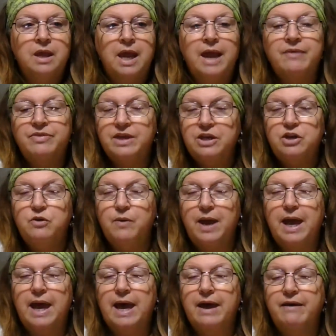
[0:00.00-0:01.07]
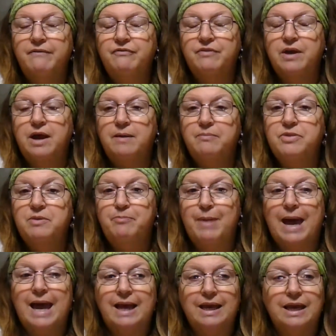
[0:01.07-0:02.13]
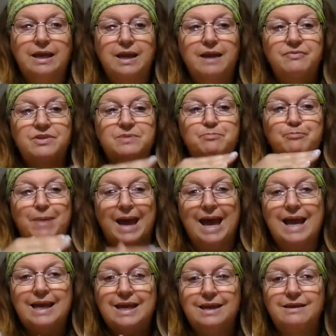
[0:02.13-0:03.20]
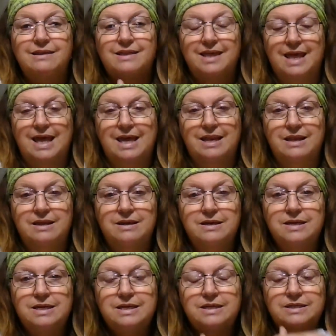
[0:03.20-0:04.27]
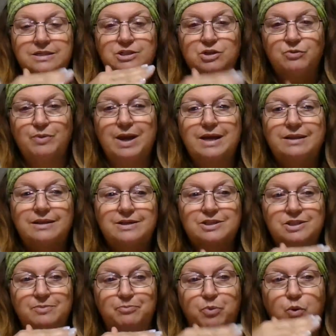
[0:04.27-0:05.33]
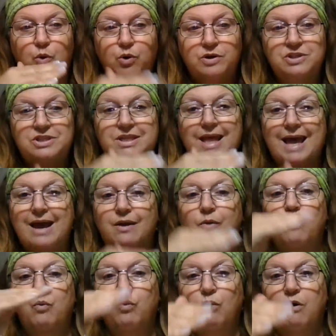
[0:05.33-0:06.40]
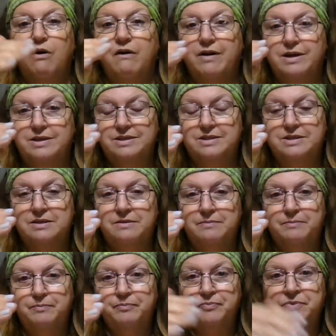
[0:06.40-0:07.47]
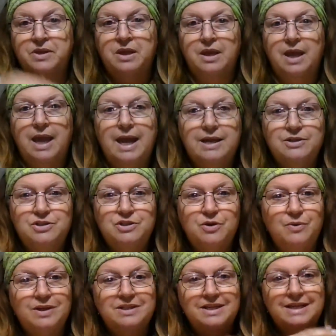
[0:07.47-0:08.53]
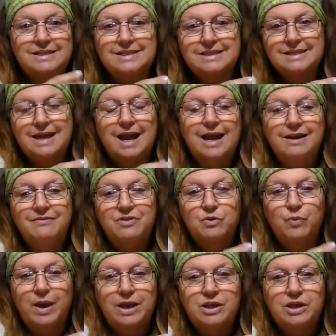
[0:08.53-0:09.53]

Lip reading: And then you have the backing. And the backing then directly supports that warrant. And so it's kind of the way